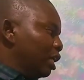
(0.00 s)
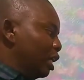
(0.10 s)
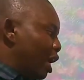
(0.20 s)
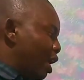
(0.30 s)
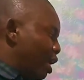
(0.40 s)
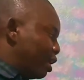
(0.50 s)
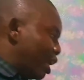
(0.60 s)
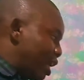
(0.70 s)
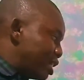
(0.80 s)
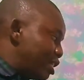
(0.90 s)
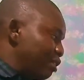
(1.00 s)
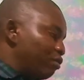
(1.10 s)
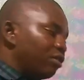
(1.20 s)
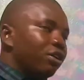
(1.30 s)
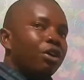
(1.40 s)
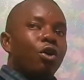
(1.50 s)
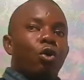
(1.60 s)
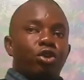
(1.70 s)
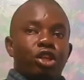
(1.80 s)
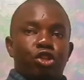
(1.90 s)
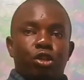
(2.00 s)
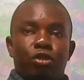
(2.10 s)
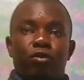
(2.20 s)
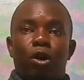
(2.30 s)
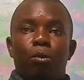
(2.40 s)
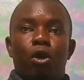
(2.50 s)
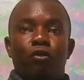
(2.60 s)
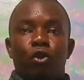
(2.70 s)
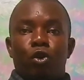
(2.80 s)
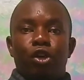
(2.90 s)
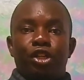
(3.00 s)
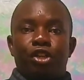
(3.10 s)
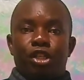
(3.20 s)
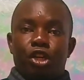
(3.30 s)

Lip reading: narrative, or the short form of oral literature.